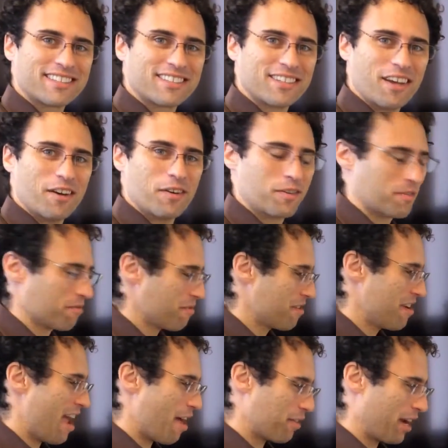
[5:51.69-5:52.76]
So
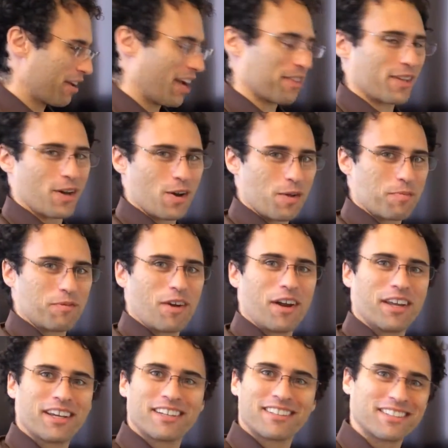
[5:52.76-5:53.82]
now that I got the code up and
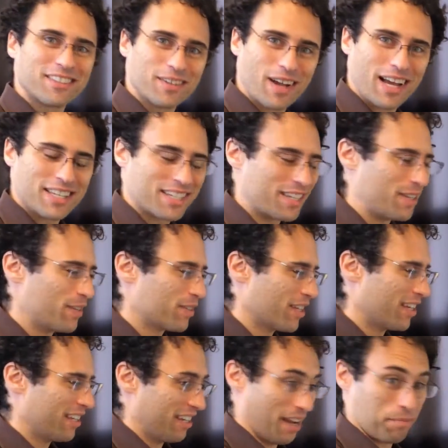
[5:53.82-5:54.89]
running, you guys can use
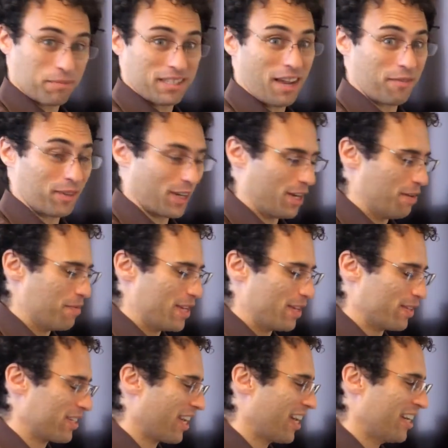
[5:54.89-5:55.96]
it, and I'm definitely going to be
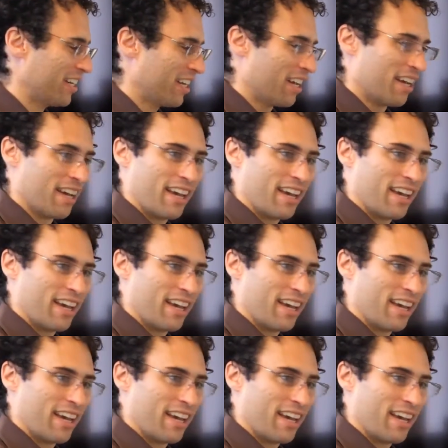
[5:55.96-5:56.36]
using it.